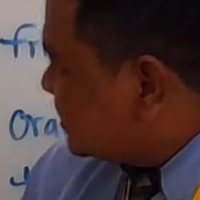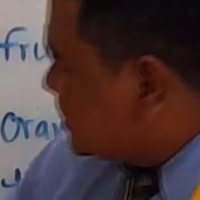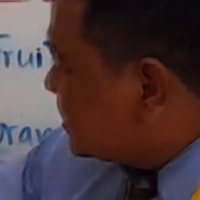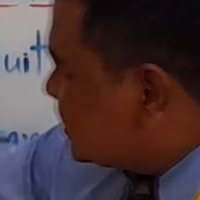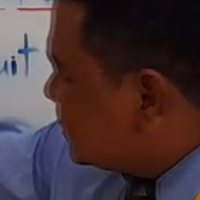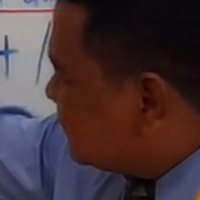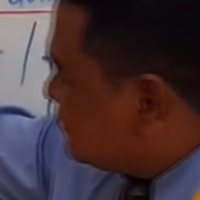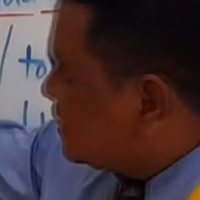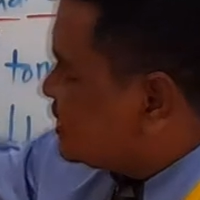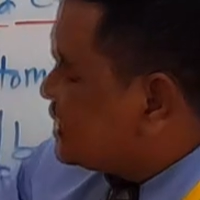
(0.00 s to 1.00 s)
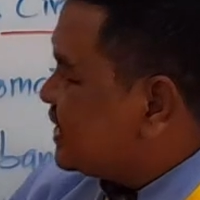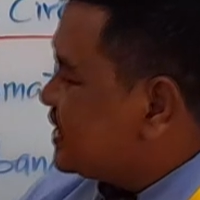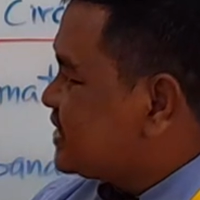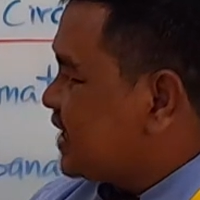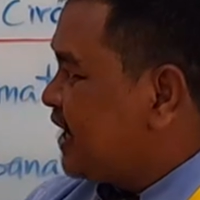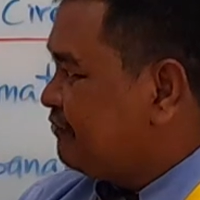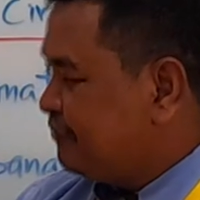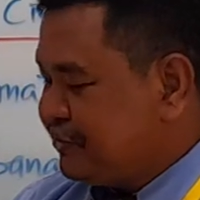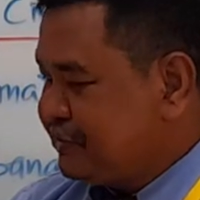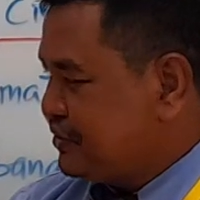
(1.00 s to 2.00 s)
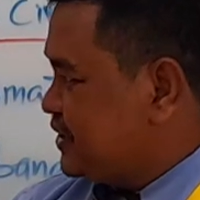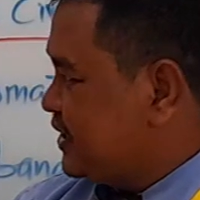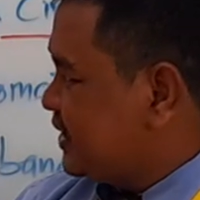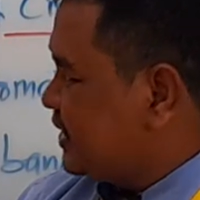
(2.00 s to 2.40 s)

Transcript: This is the taste of food.